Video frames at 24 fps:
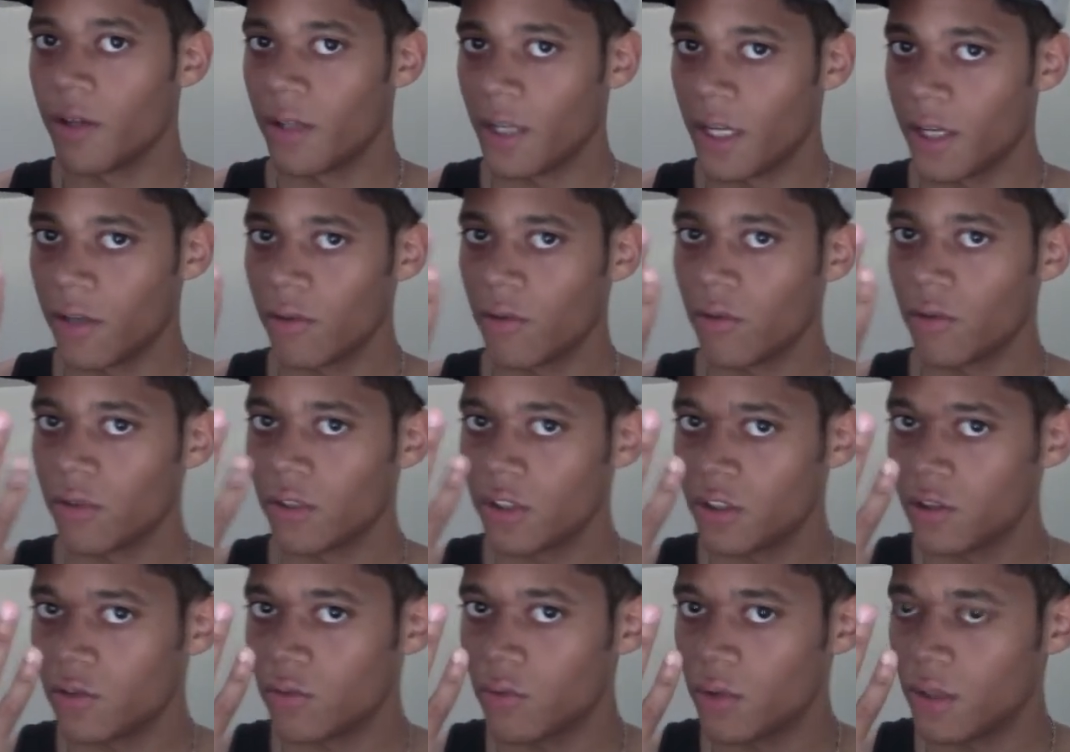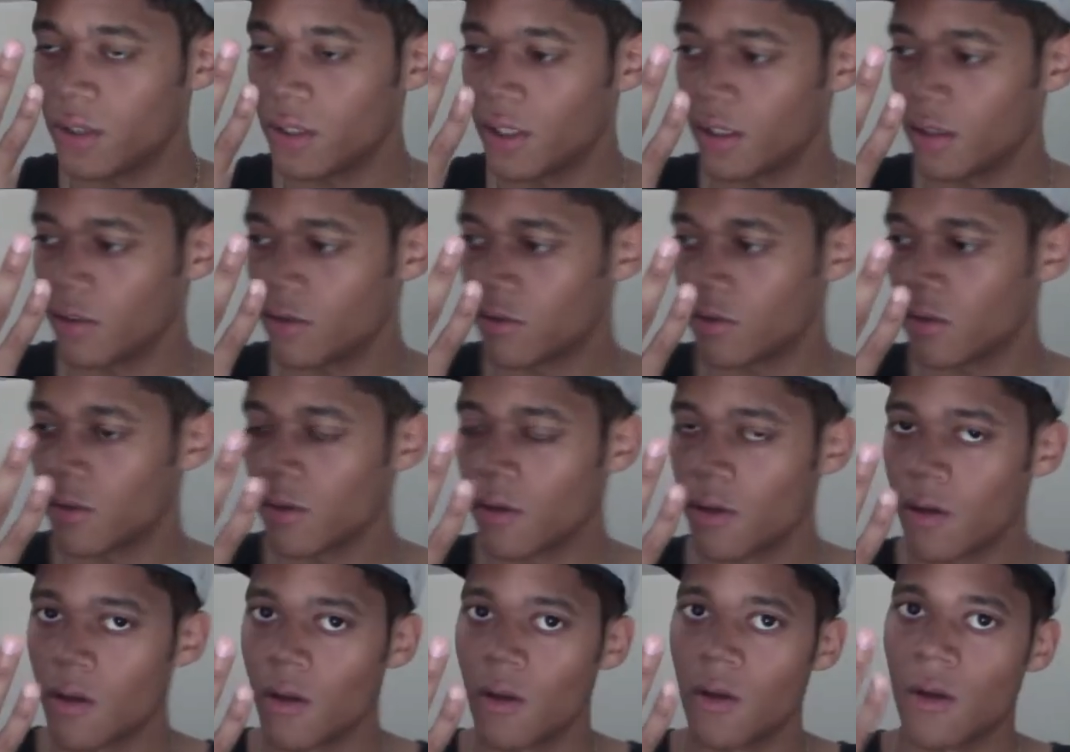Now you know these 3 things.
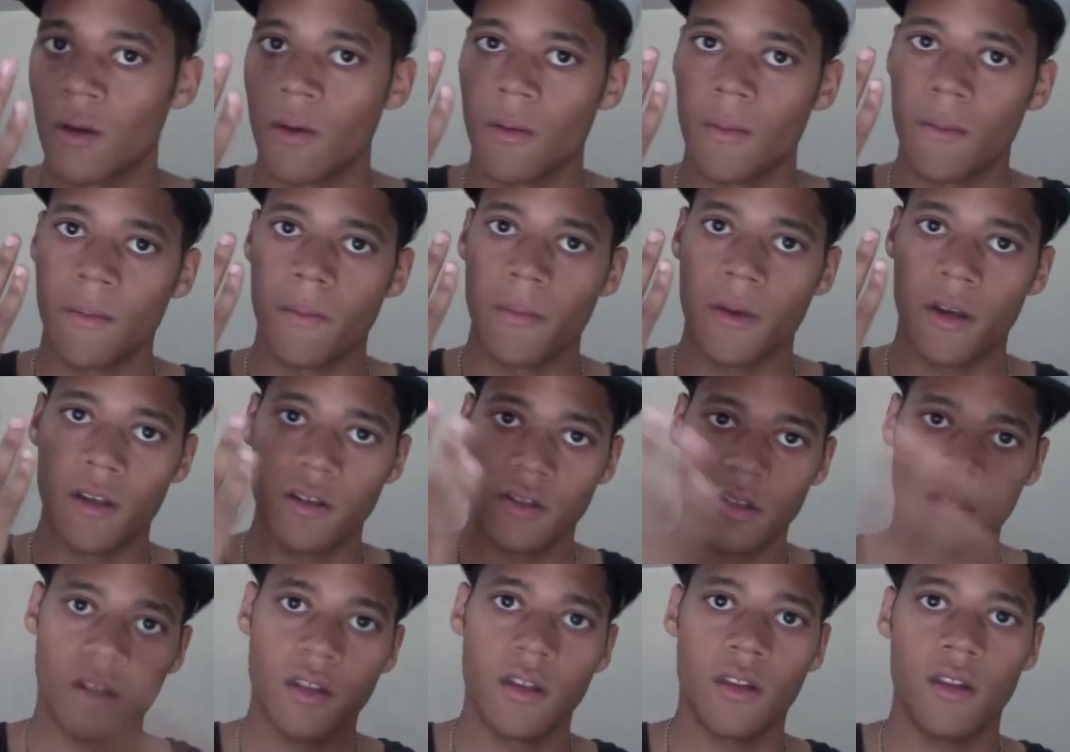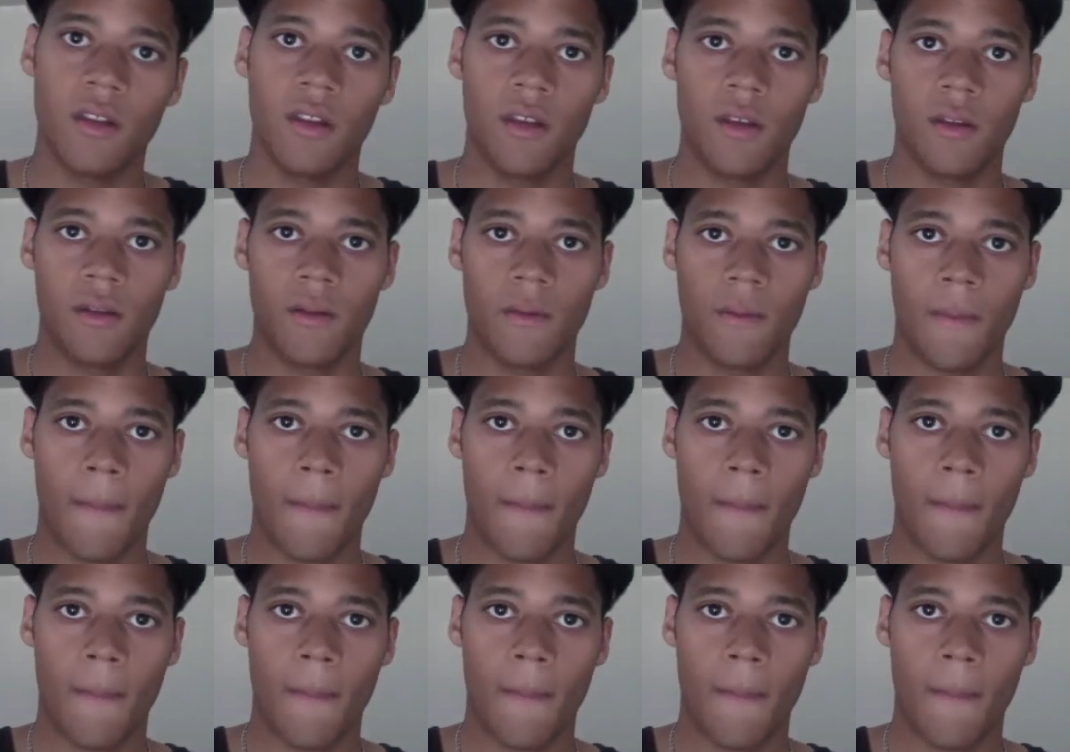But here's another thing.